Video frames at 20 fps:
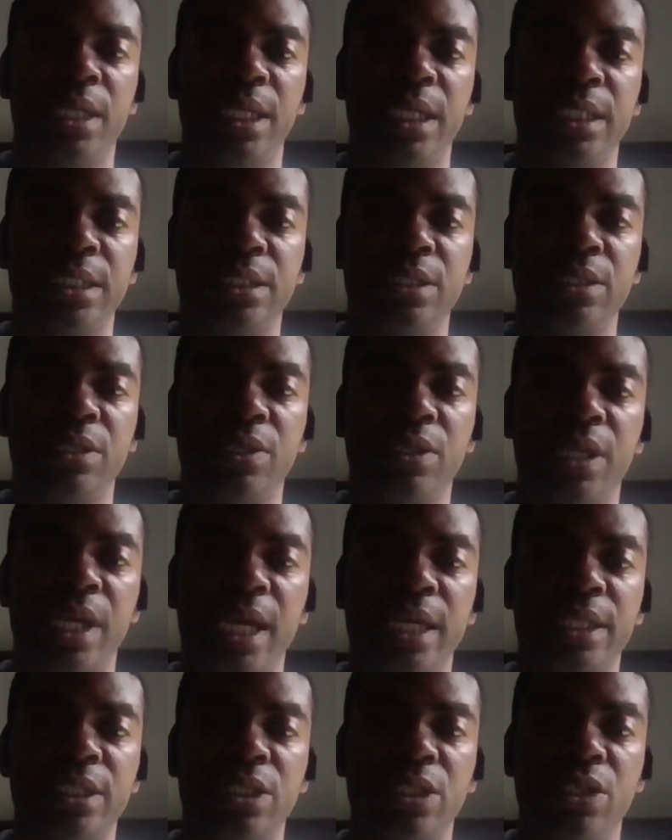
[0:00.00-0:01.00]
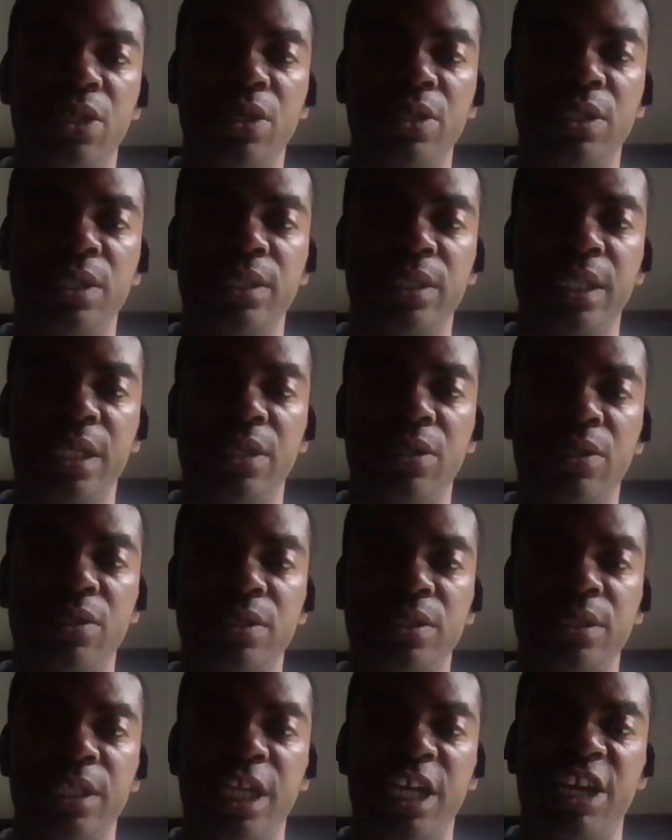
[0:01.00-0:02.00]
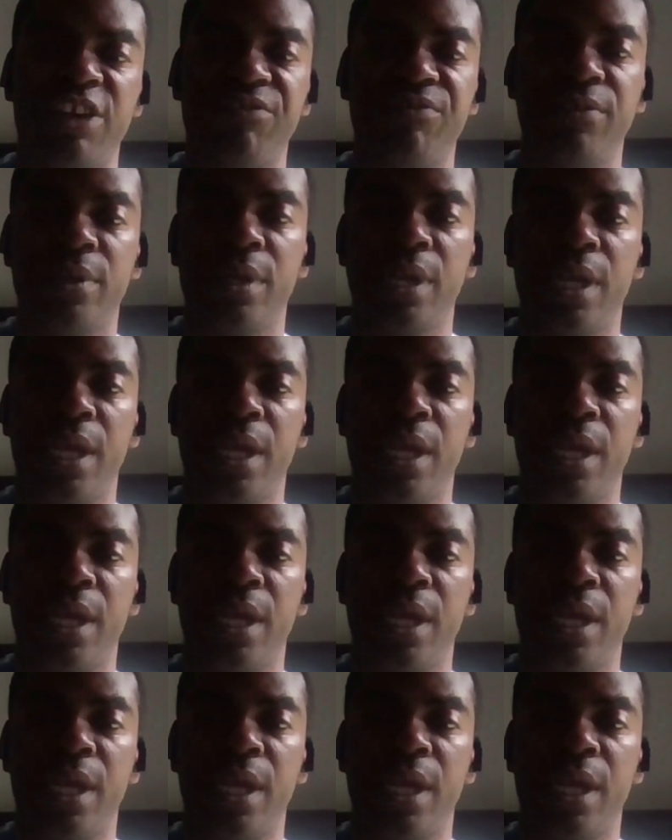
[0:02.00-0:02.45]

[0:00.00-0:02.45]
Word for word: He still has good layers left,